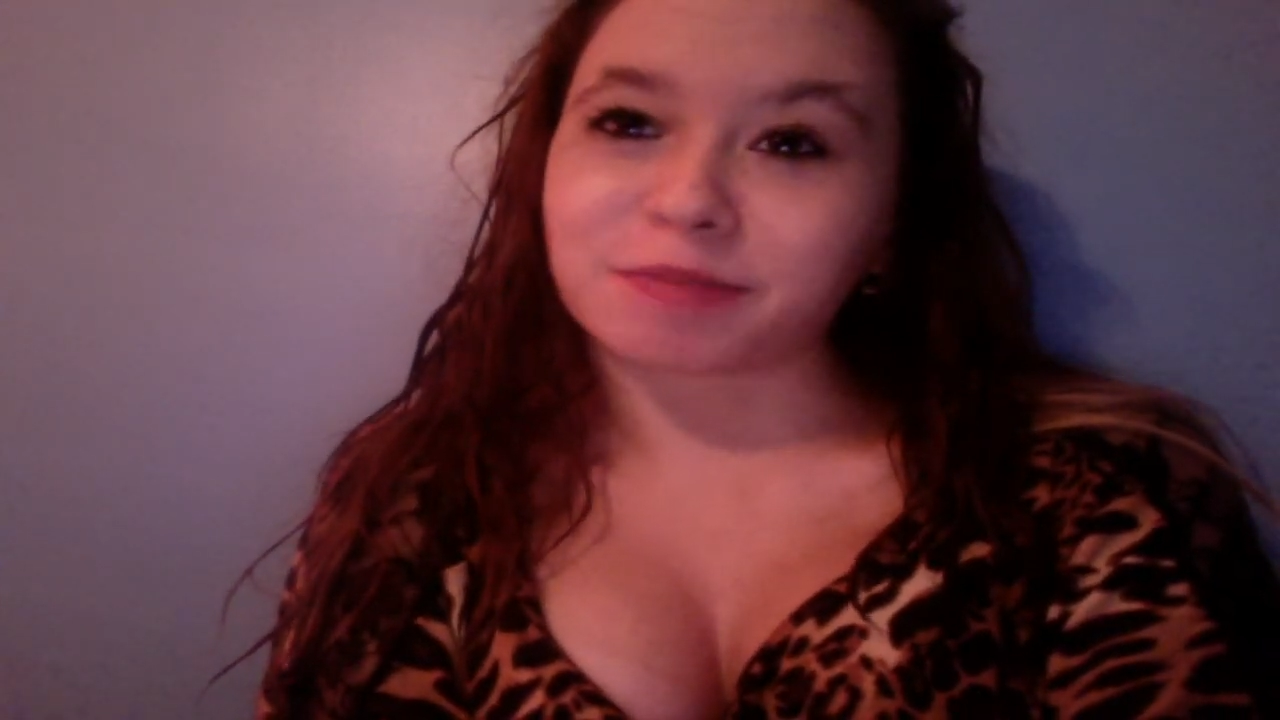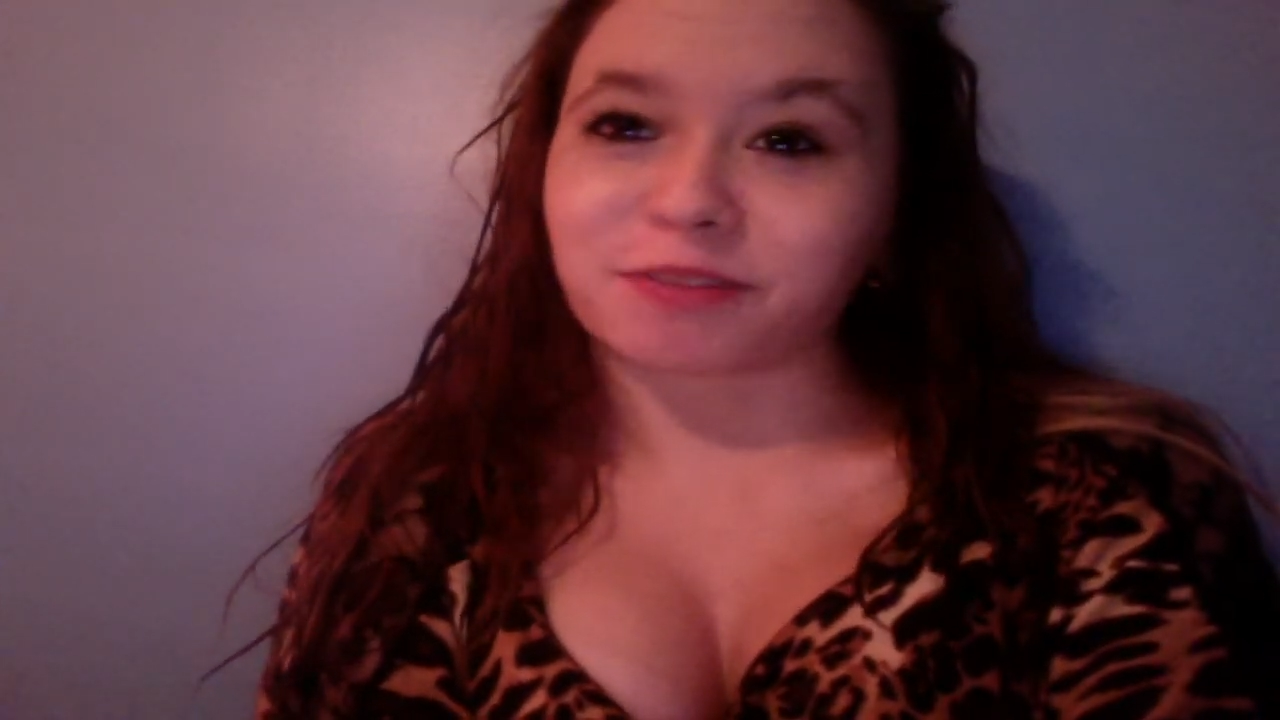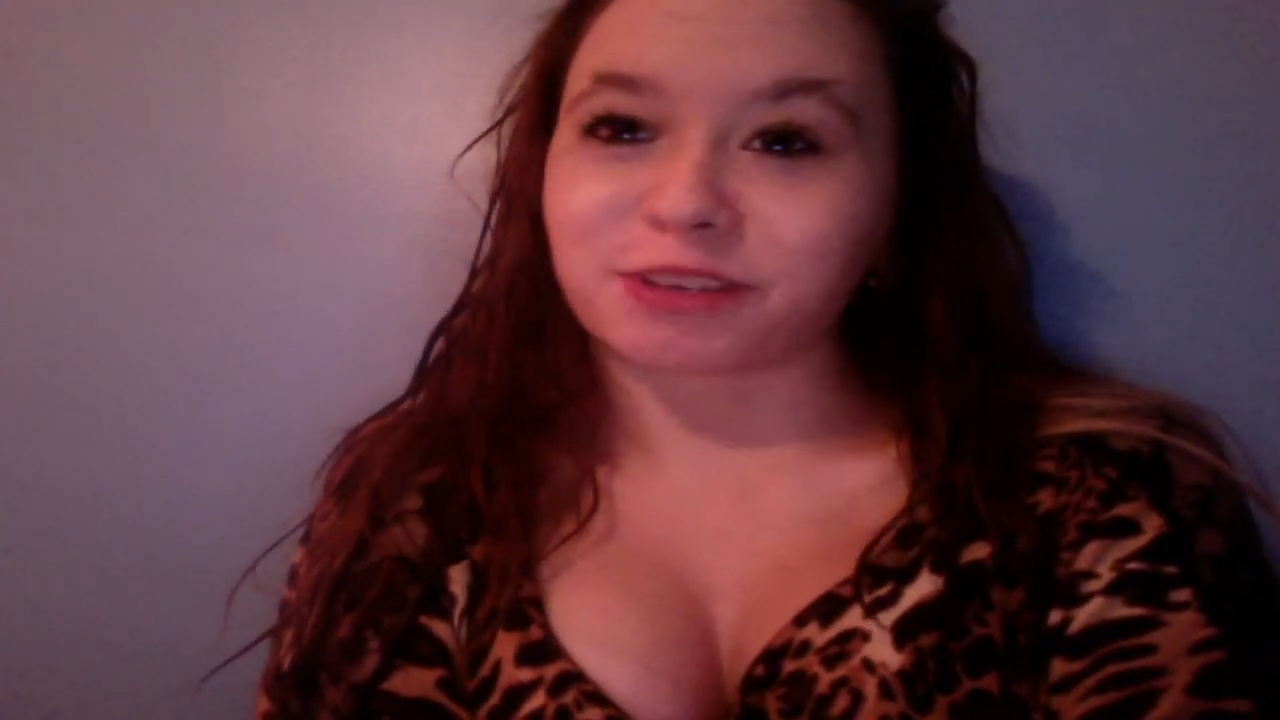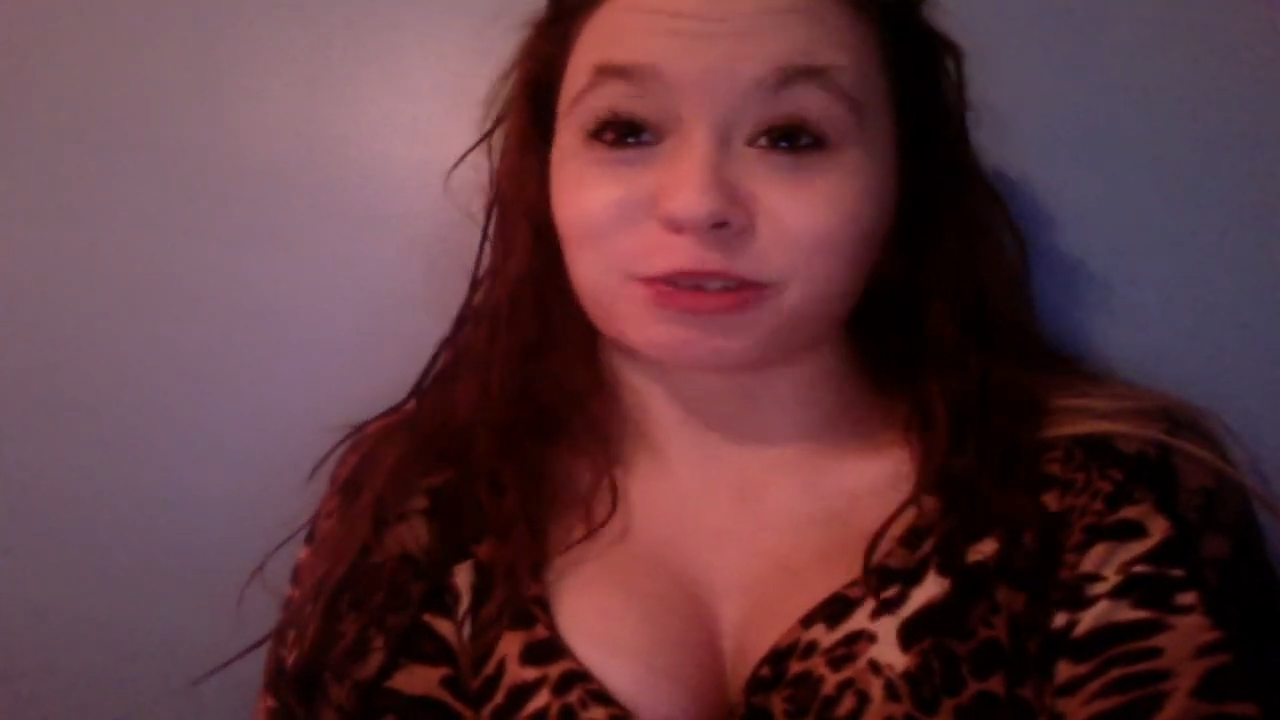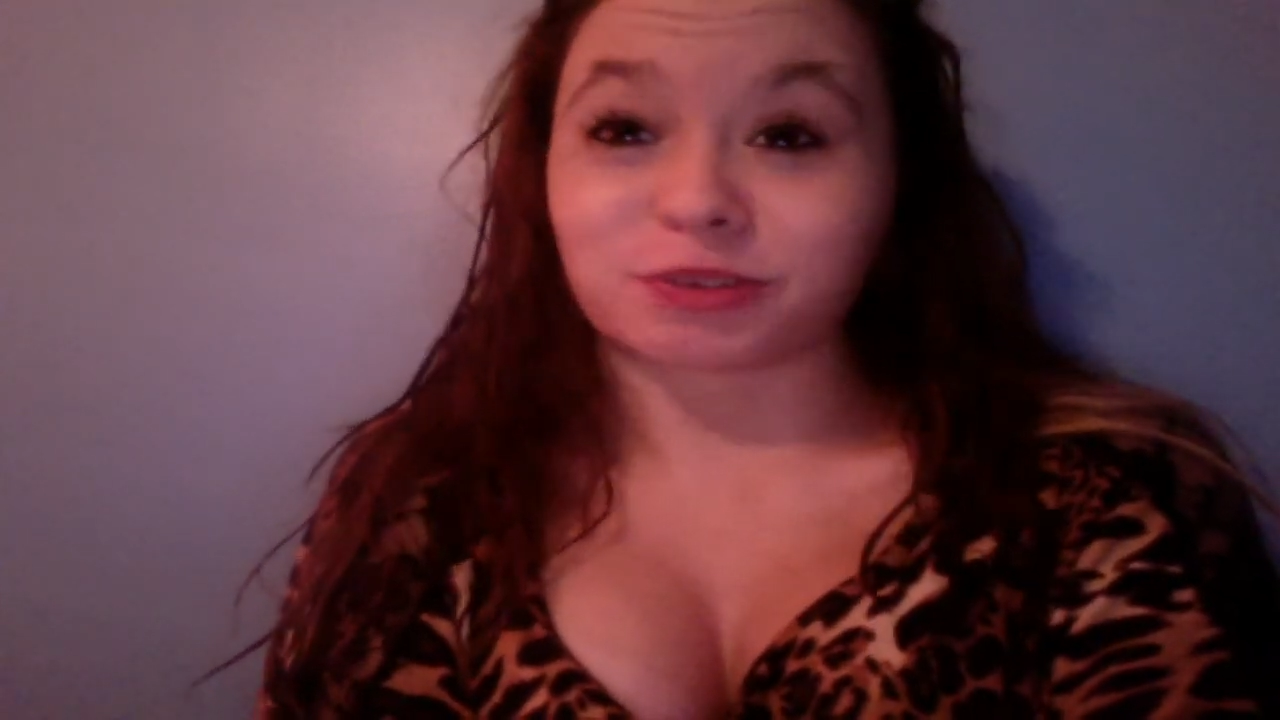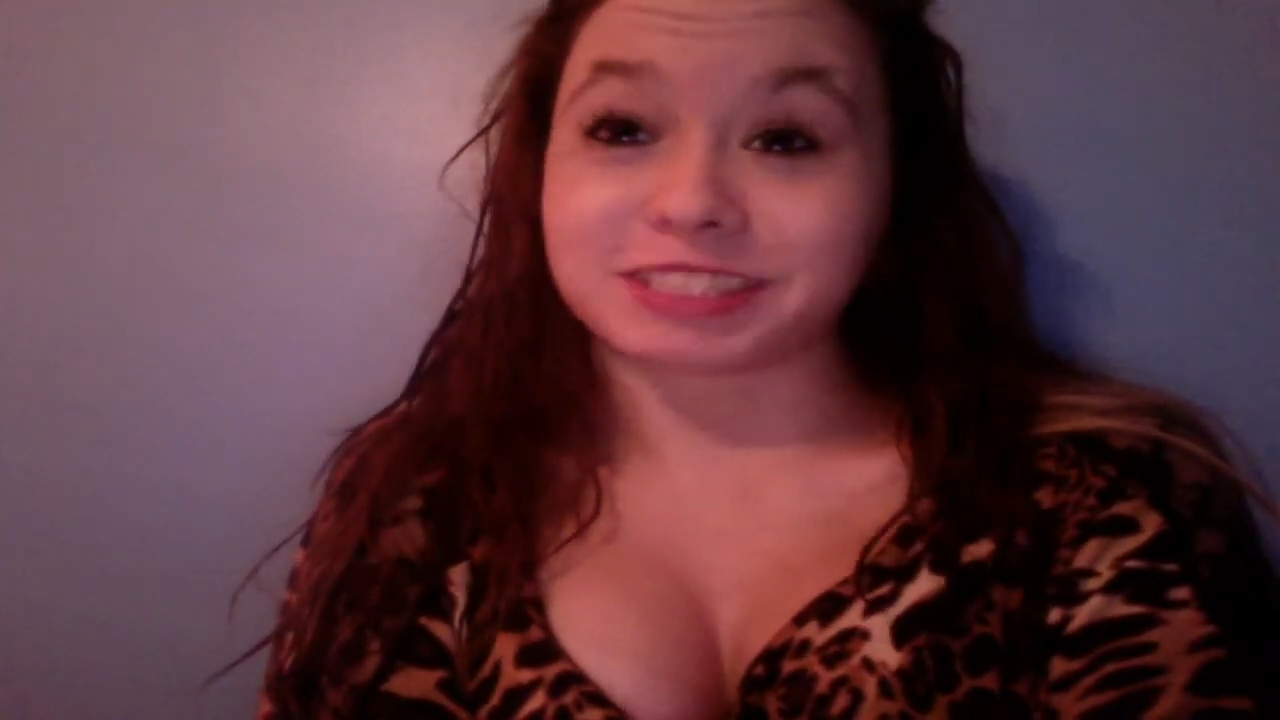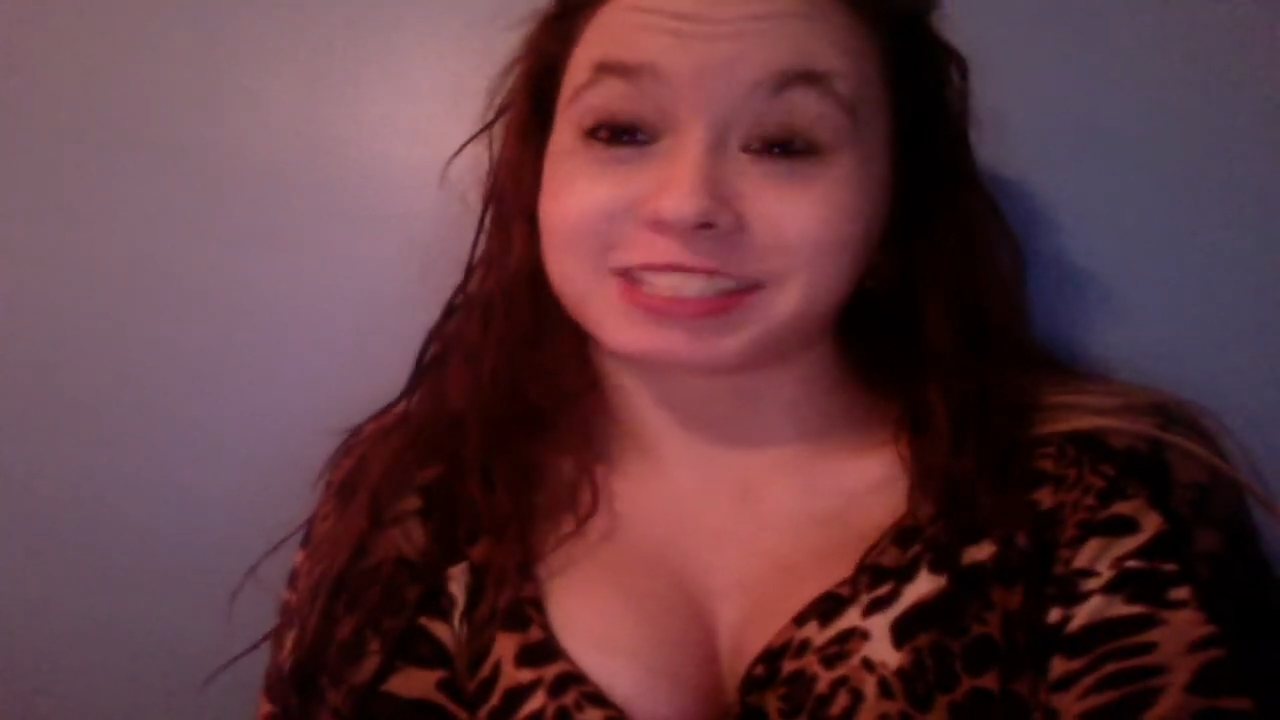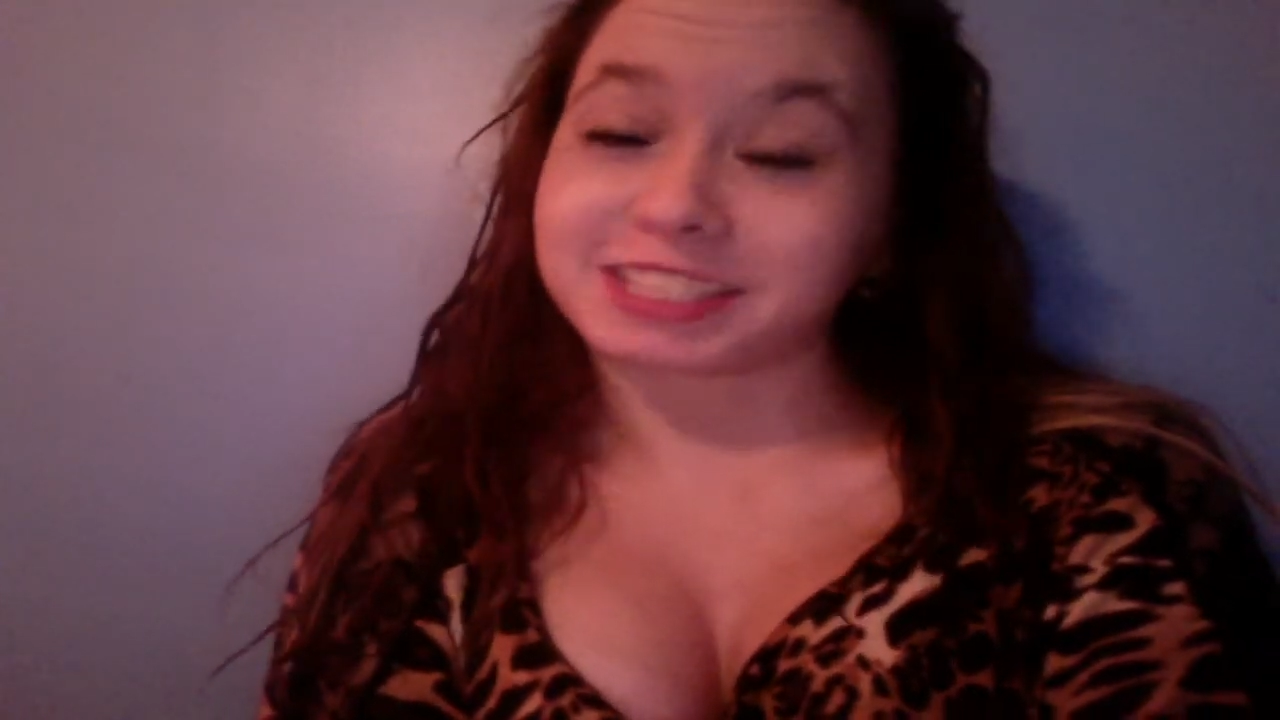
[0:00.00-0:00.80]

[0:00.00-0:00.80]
my Victoria's